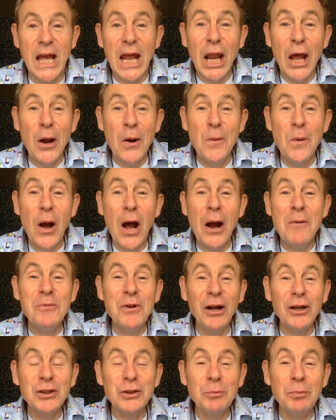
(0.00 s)
Hello, I'm
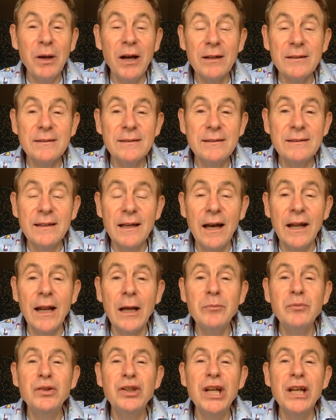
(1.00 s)
Nigel Barden, and
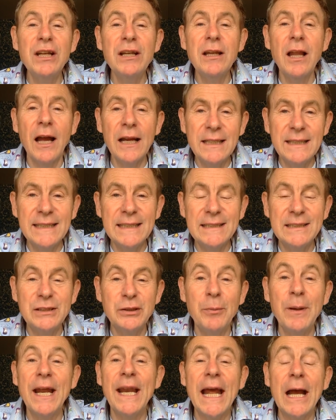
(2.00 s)
I'm delighted to
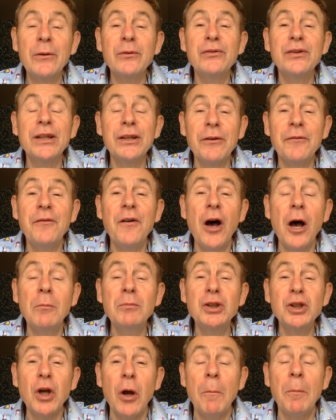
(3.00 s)
be announcing the Farm
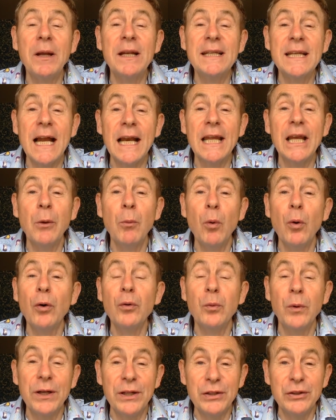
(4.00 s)
Shop and Deli Award
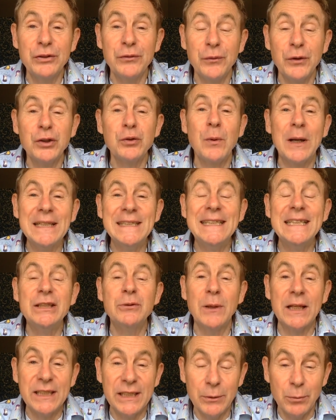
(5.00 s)
winners for
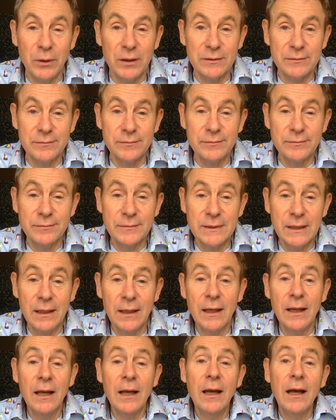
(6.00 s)
2021.
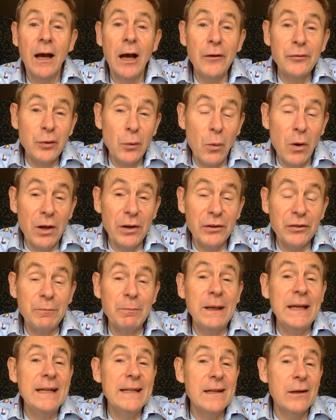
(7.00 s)
After what has
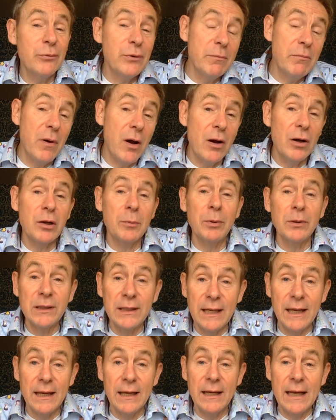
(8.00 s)
been a remarkable
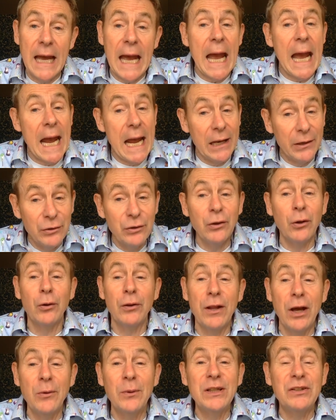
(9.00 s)
year, and
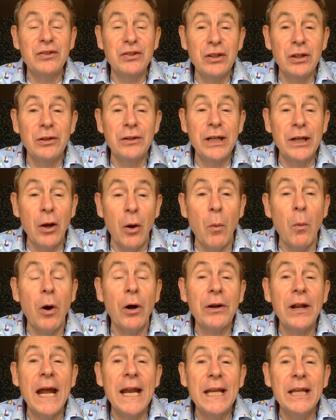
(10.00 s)
although it's certainly not
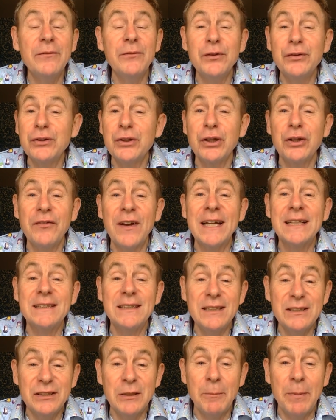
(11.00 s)
one any of us could have
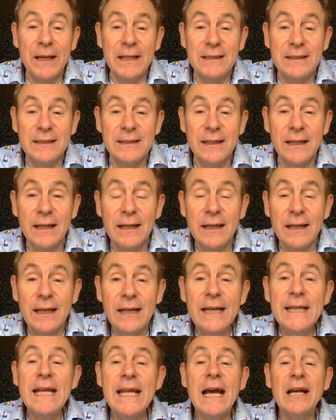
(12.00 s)
anticipated,
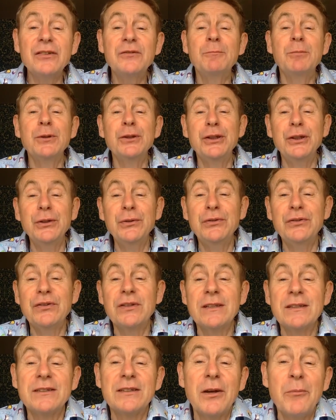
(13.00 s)
it has
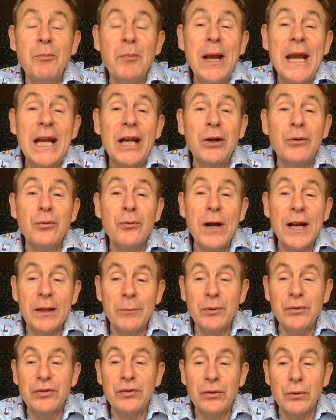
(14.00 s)
produced some
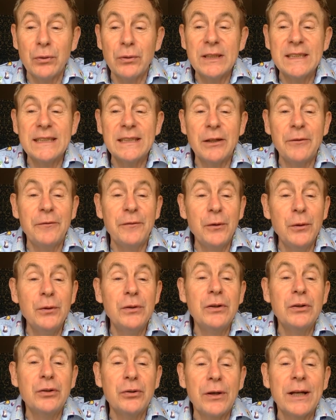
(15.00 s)
incredible stories in the food
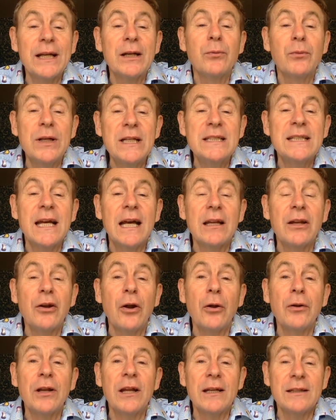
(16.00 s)
and drink, retail, and
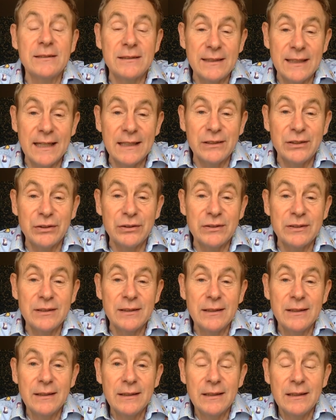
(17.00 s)
online sectors.
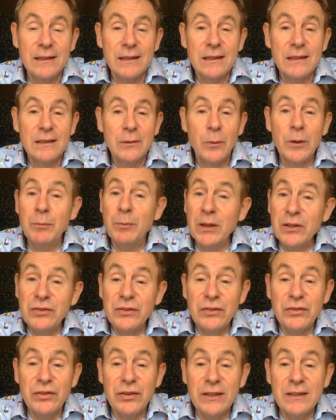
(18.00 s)
With
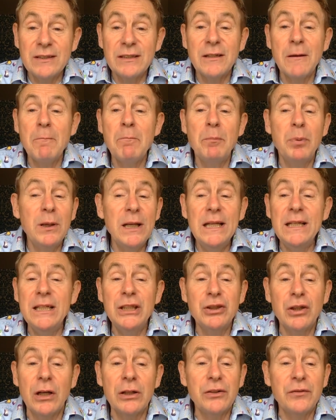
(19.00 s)
businesses completely
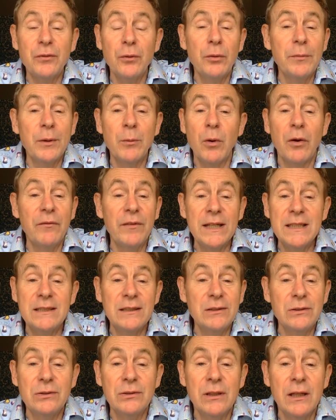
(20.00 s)
transforming what they
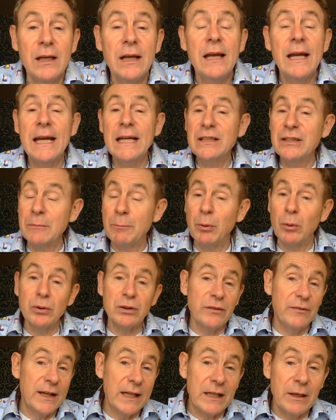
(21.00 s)
do in support
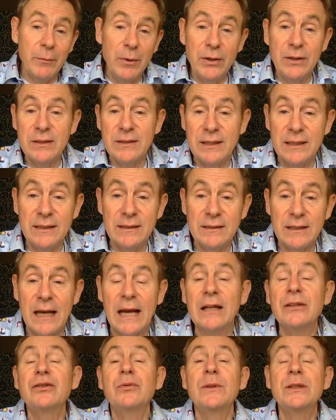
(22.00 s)
of their communities
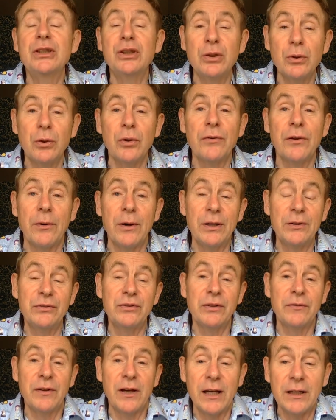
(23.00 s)
and to ensure their own
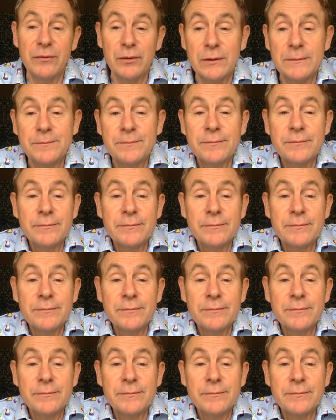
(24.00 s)
survival.